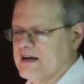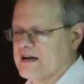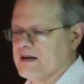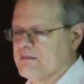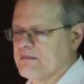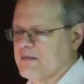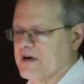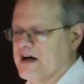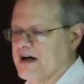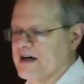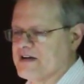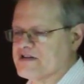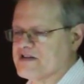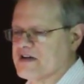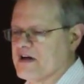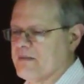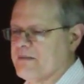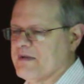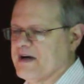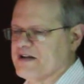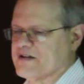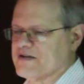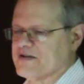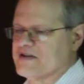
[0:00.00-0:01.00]
in my
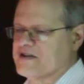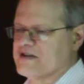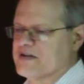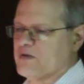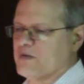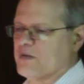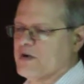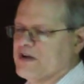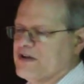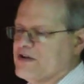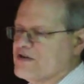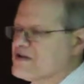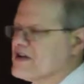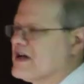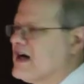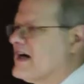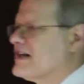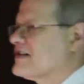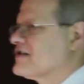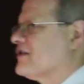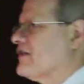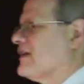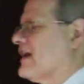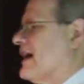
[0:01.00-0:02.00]
submain. This is a Windows
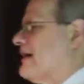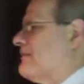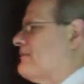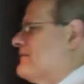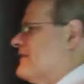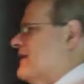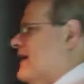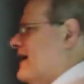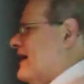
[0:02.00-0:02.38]
console app.